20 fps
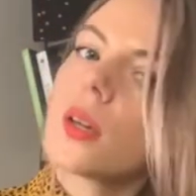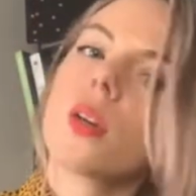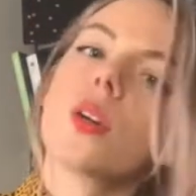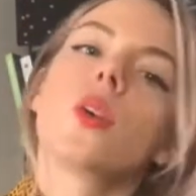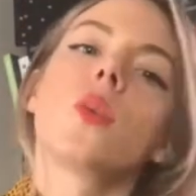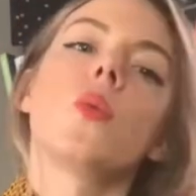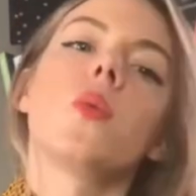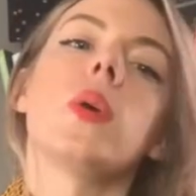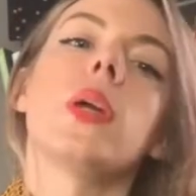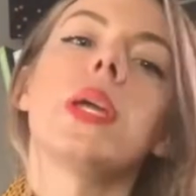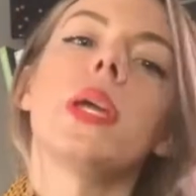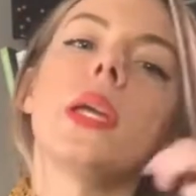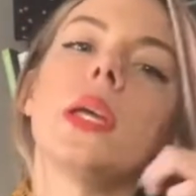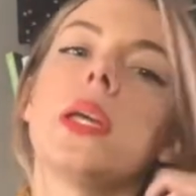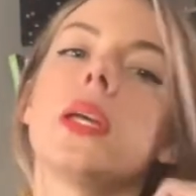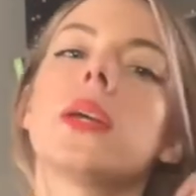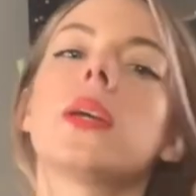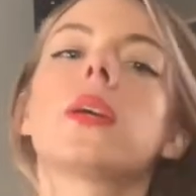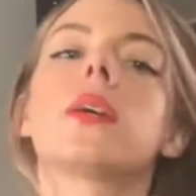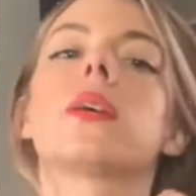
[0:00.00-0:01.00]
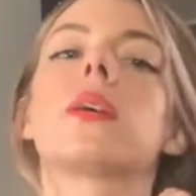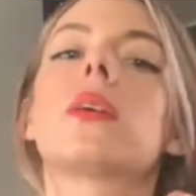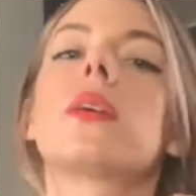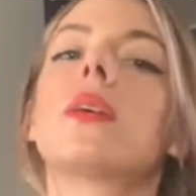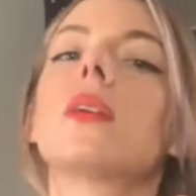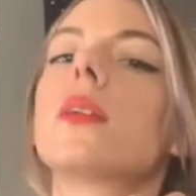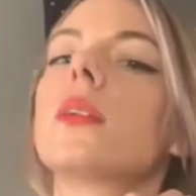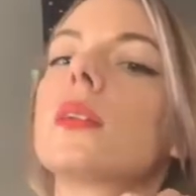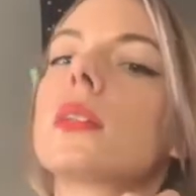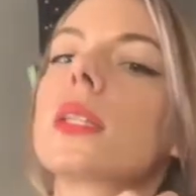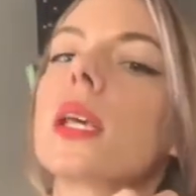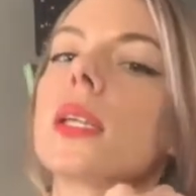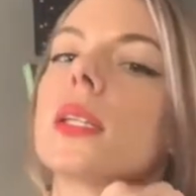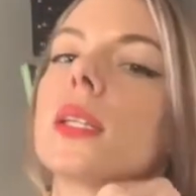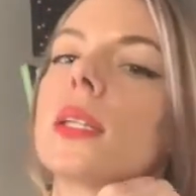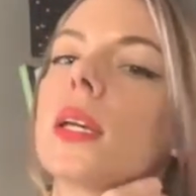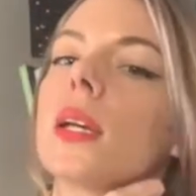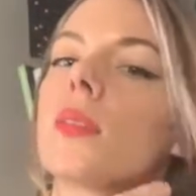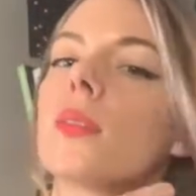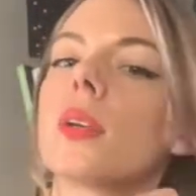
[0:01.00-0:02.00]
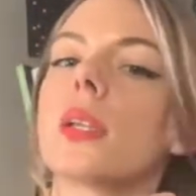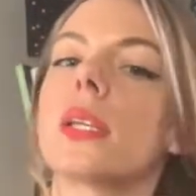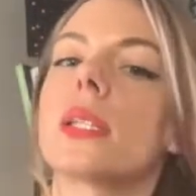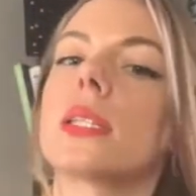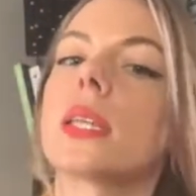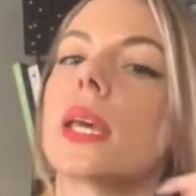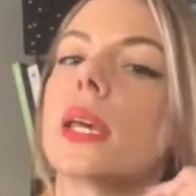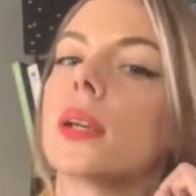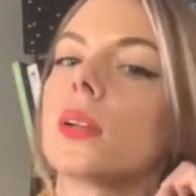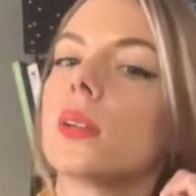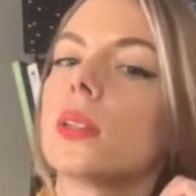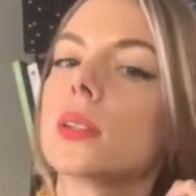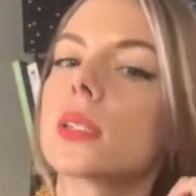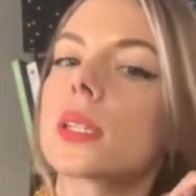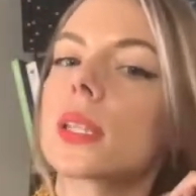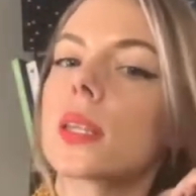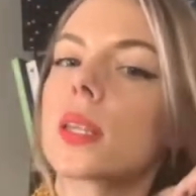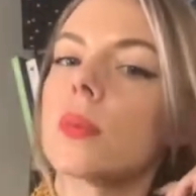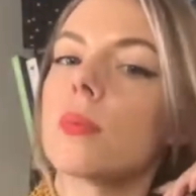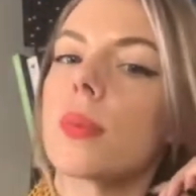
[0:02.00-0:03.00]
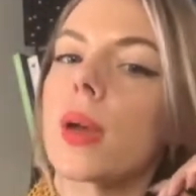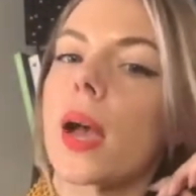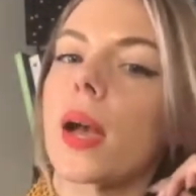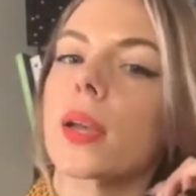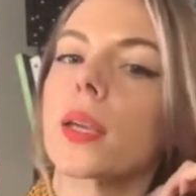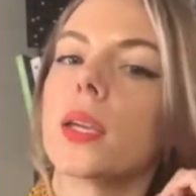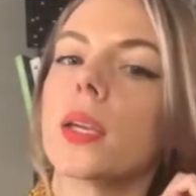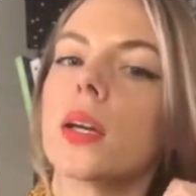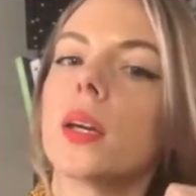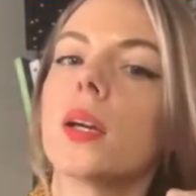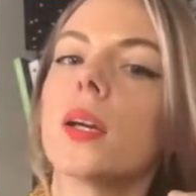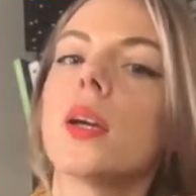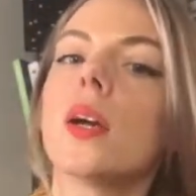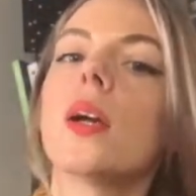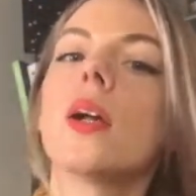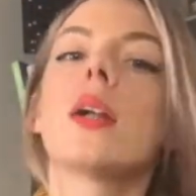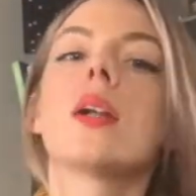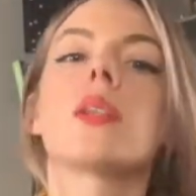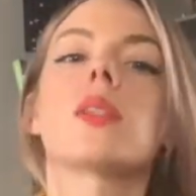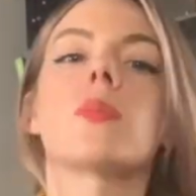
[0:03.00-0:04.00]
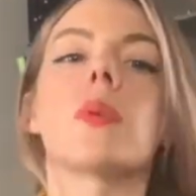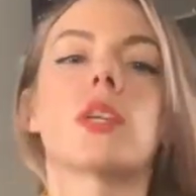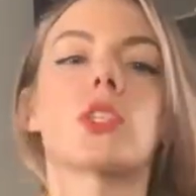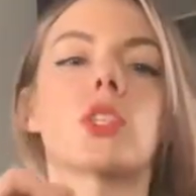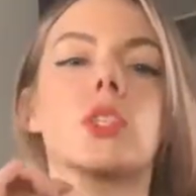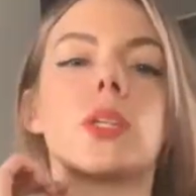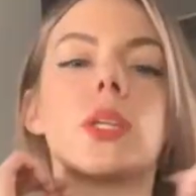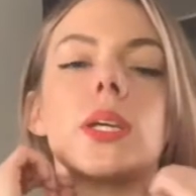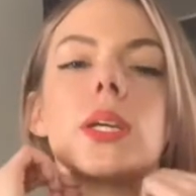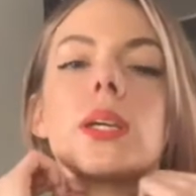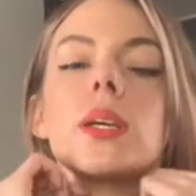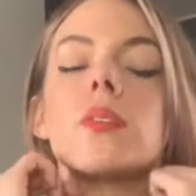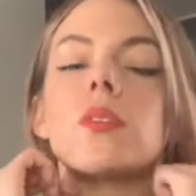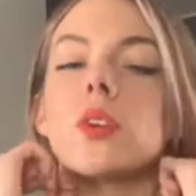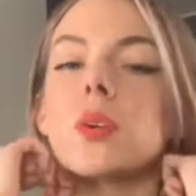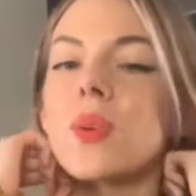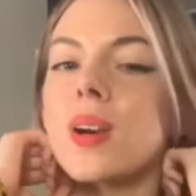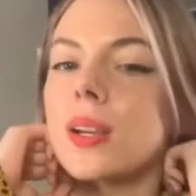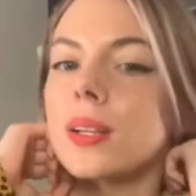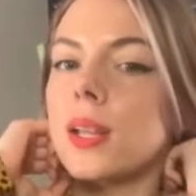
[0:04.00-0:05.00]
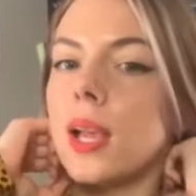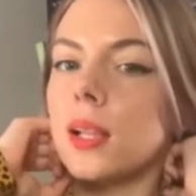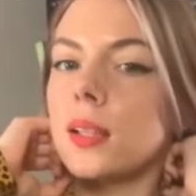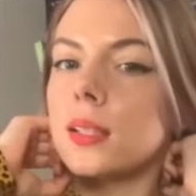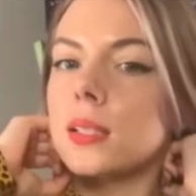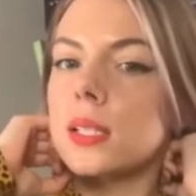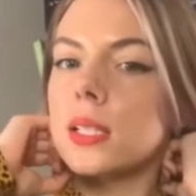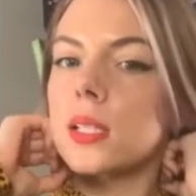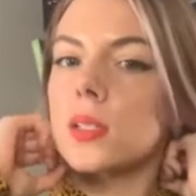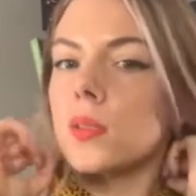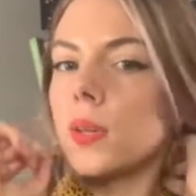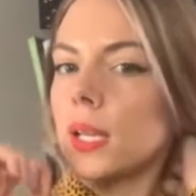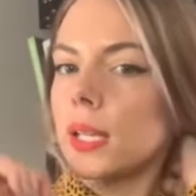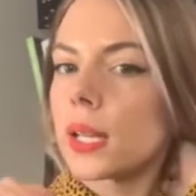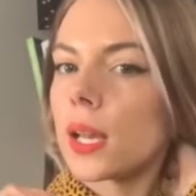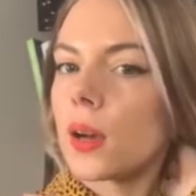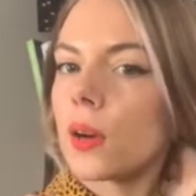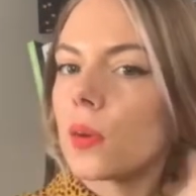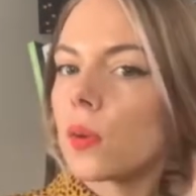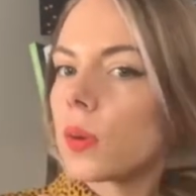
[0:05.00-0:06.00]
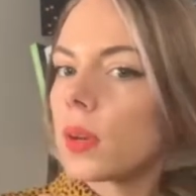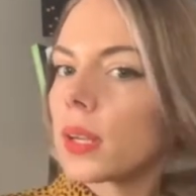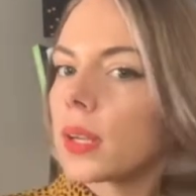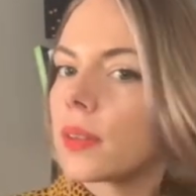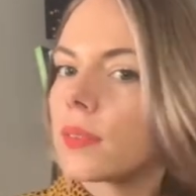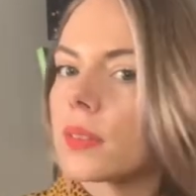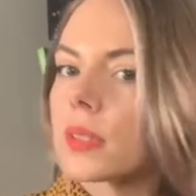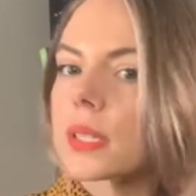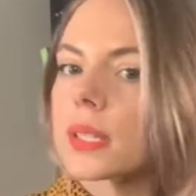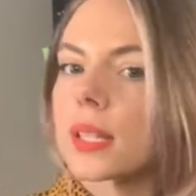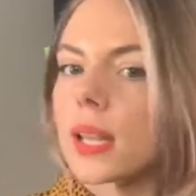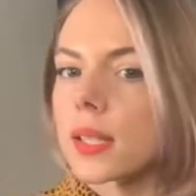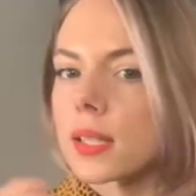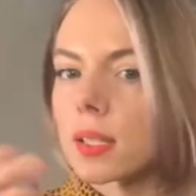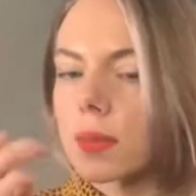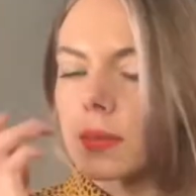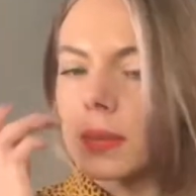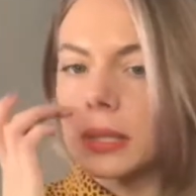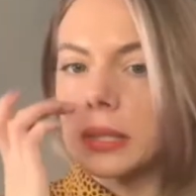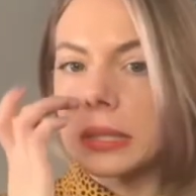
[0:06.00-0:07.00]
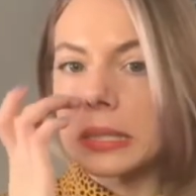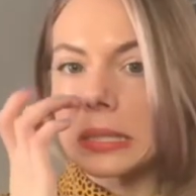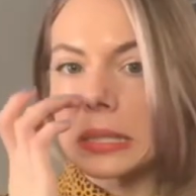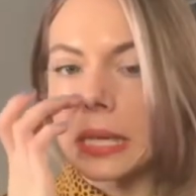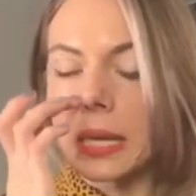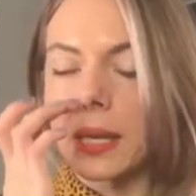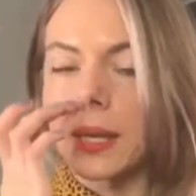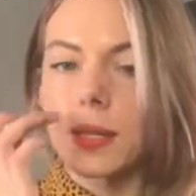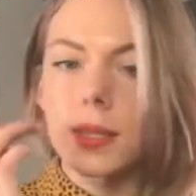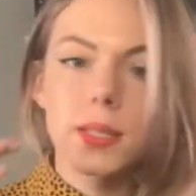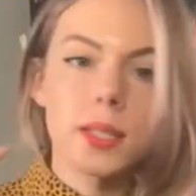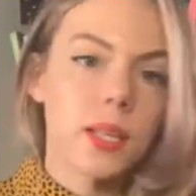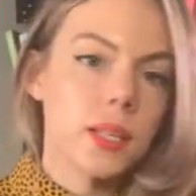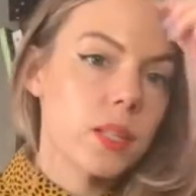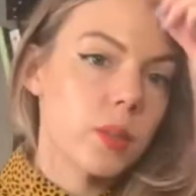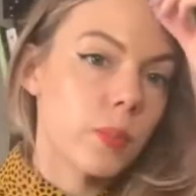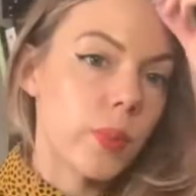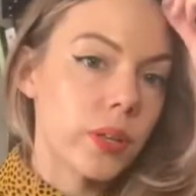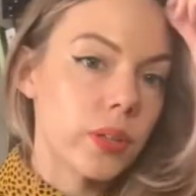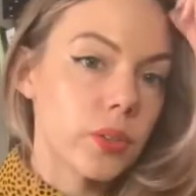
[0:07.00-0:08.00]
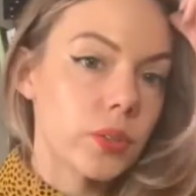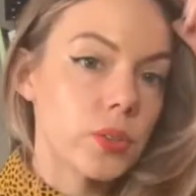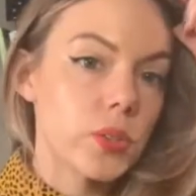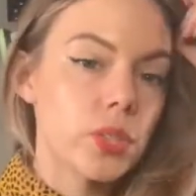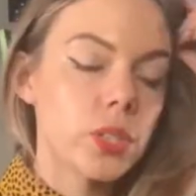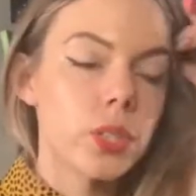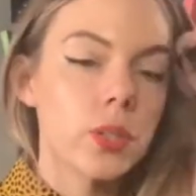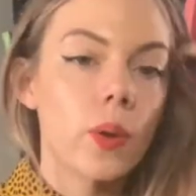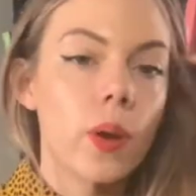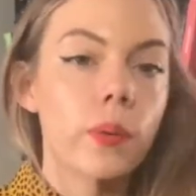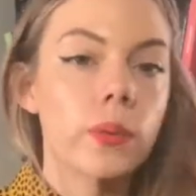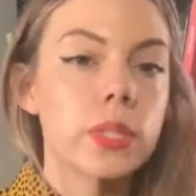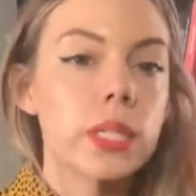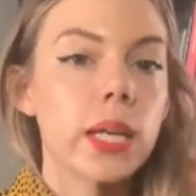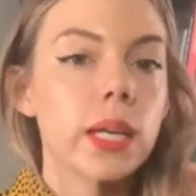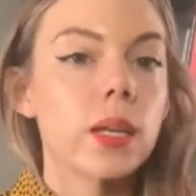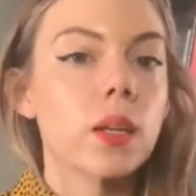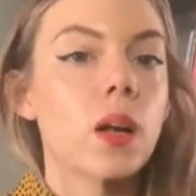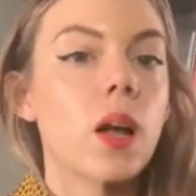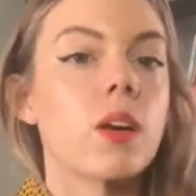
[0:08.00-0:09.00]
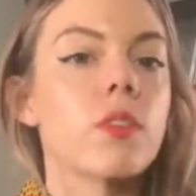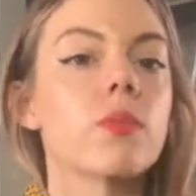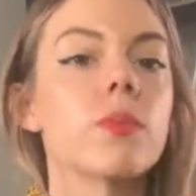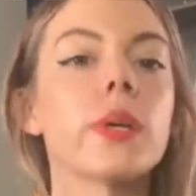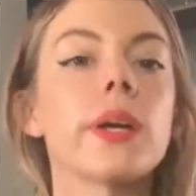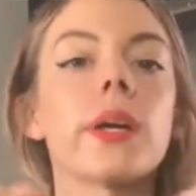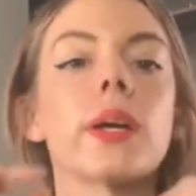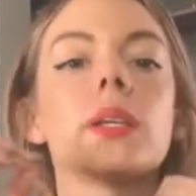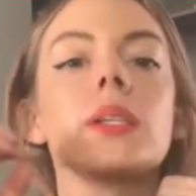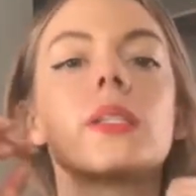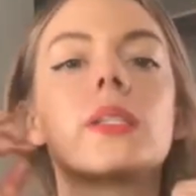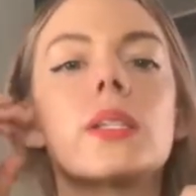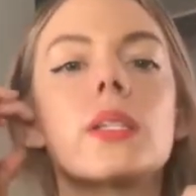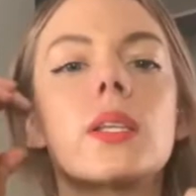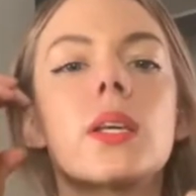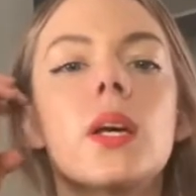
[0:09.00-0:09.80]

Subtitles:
we tend to get really tangled in the back here, especially if you're wearing necklaces right now. If it's not something that's like sentimental to you, I would take it off because